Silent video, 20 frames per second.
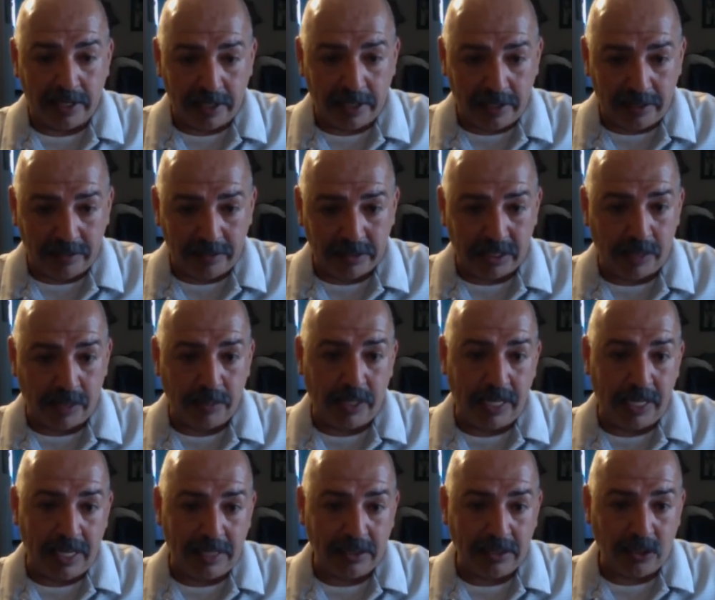If
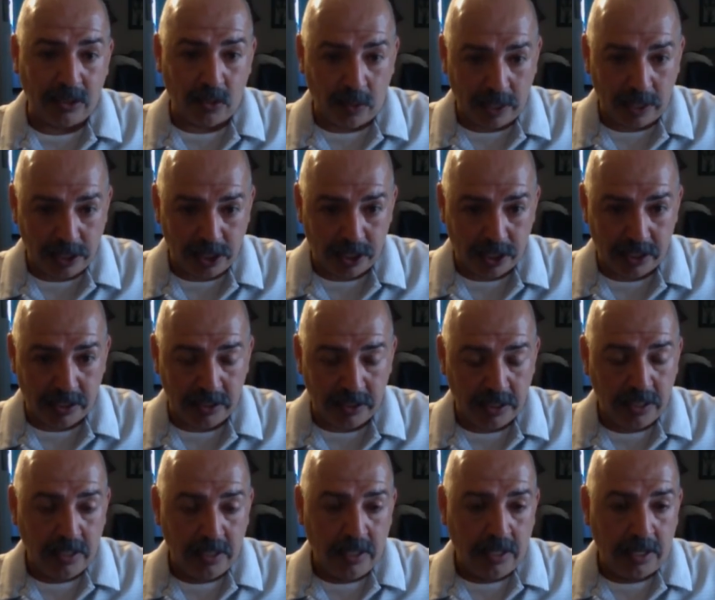somebody has a question,
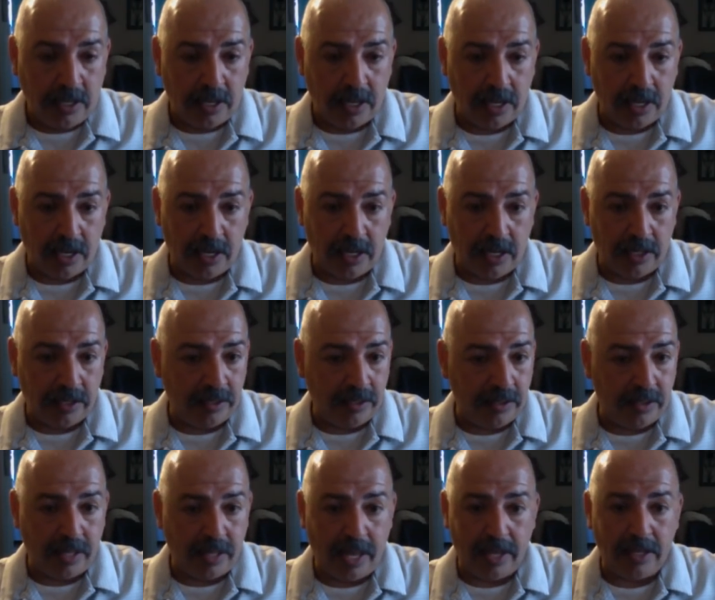
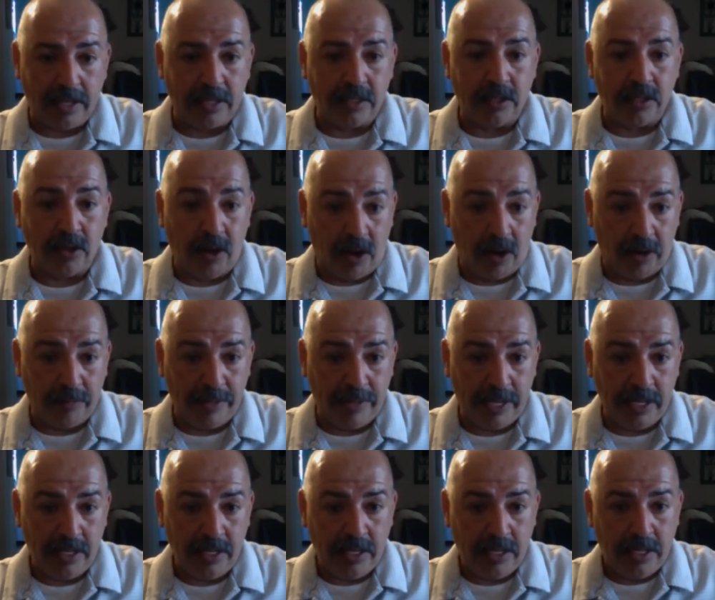they can call
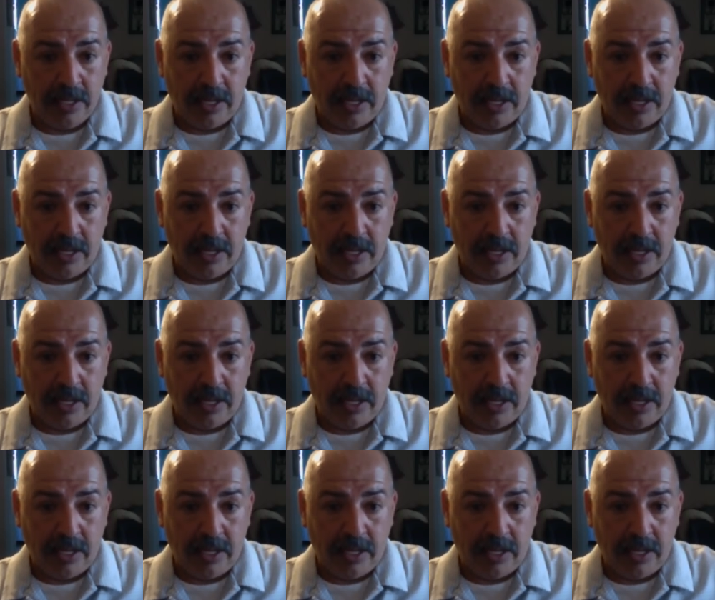me,